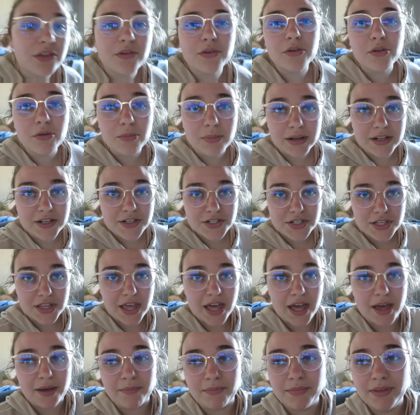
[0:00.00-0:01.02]
through a bunch of
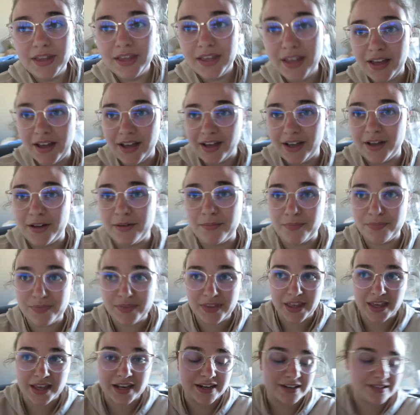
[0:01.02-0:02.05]
them,
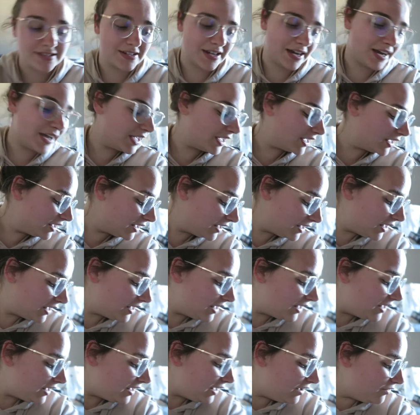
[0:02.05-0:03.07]
and I
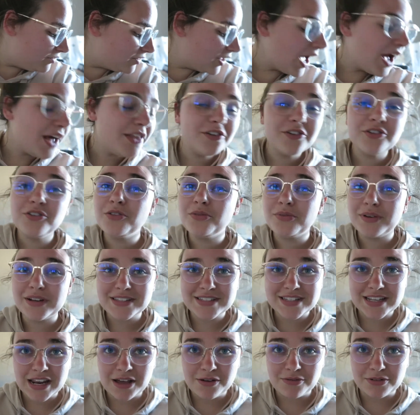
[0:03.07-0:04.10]
gathered the
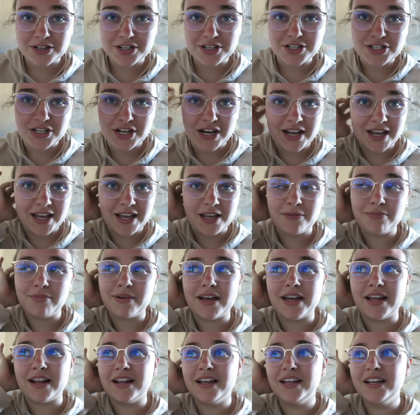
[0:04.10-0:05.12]
ones that I want to trade,
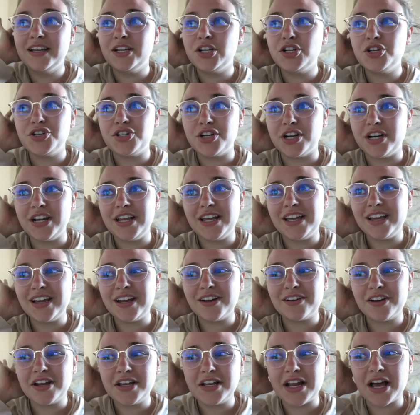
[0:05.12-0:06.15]
but trading
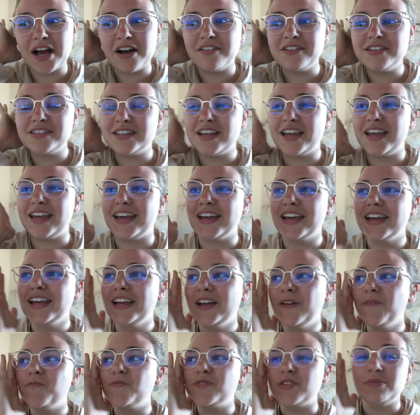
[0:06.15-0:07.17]
right now is like,
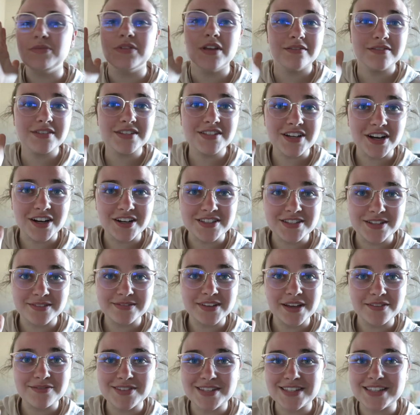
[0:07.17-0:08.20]
sometimes it's hard,
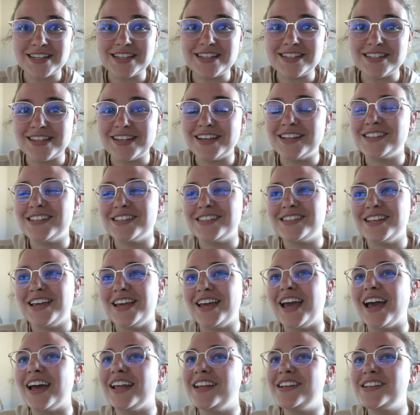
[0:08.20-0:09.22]
sometimes it's easy, because it's
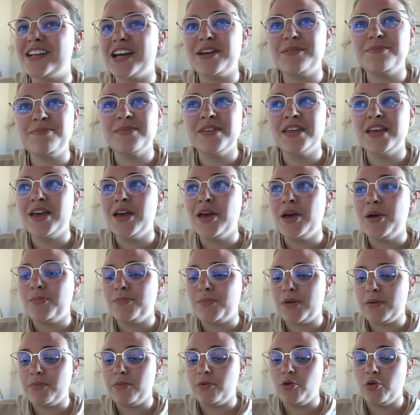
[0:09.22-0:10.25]
like anytime
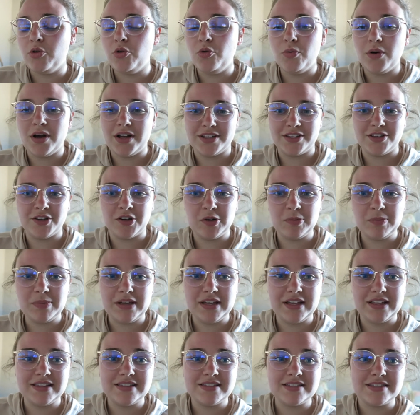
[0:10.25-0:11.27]
people who want your
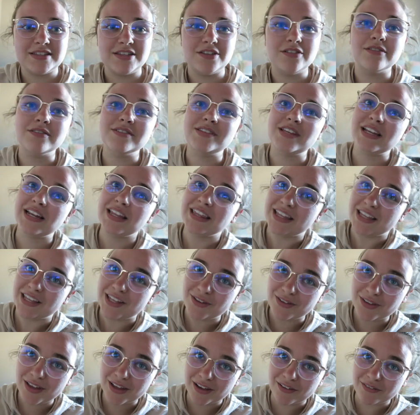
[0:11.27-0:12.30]
pins, you don't see any that
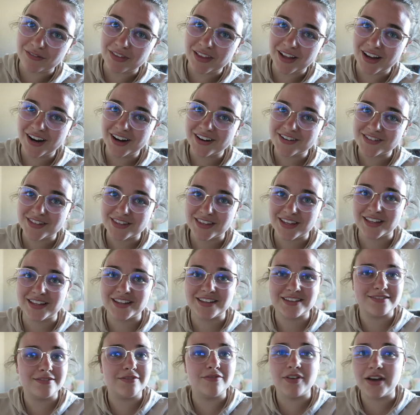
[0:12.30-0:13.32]
you like of theirs, and
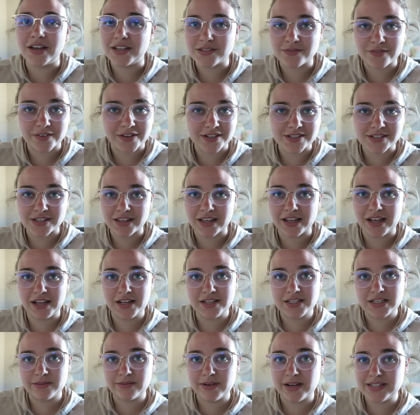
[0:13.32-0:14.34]
then vice versa. Like
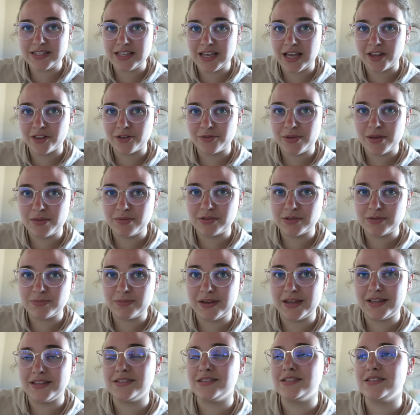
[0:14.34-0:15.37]
anytime I see other people's
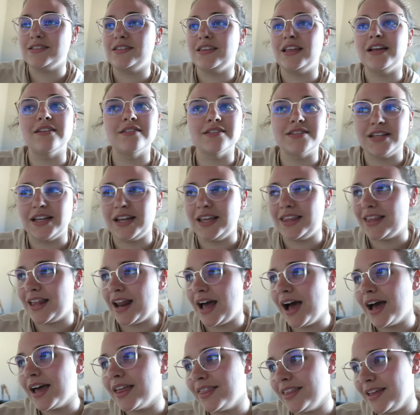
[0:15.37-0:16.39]
pins, they don't see any
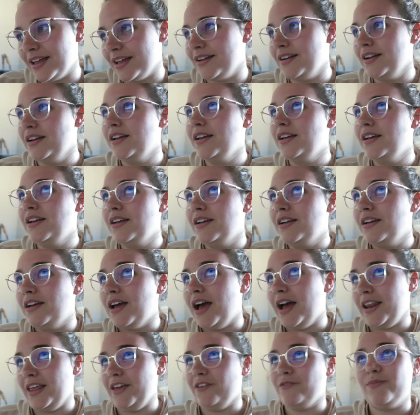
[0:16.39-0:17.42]
that
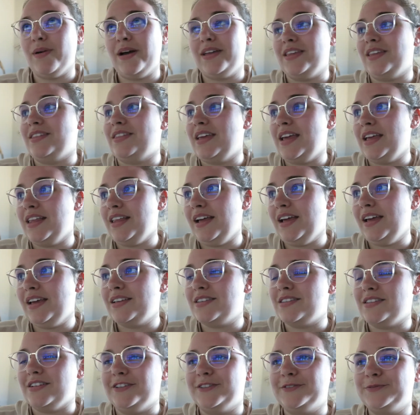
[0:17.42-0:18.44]
any of mine that they like,
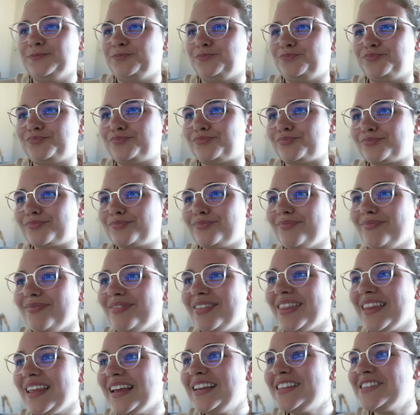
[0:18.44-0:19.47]
so
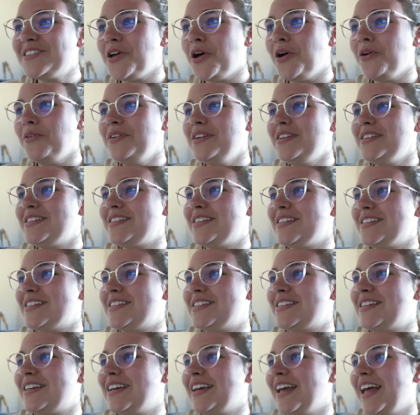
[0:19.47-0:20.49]
it's always
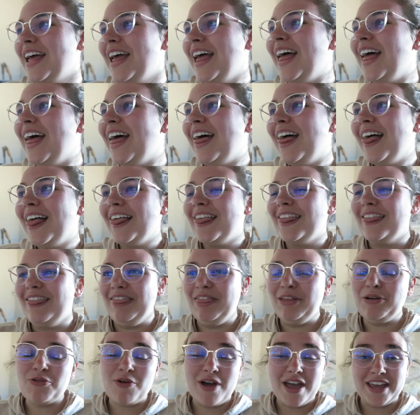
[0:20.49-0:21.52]
just
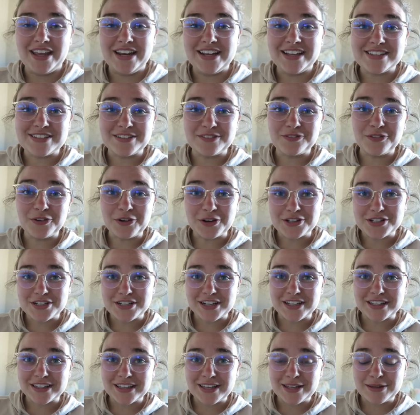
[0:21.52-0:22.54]
the way it is,
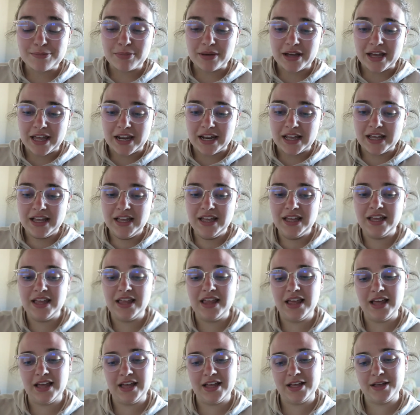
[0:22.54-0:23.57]
unfortunately. But
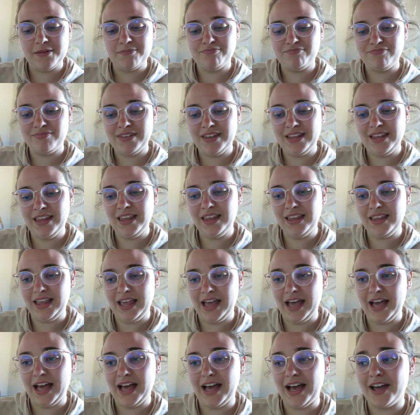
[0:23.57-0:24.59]

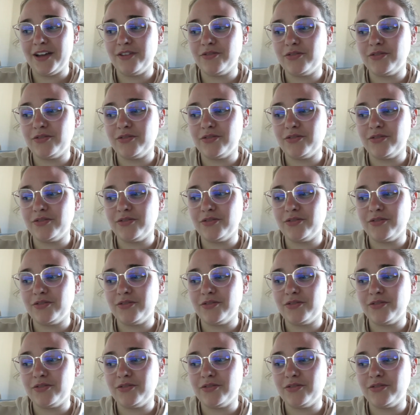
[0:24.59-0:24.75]
yeah,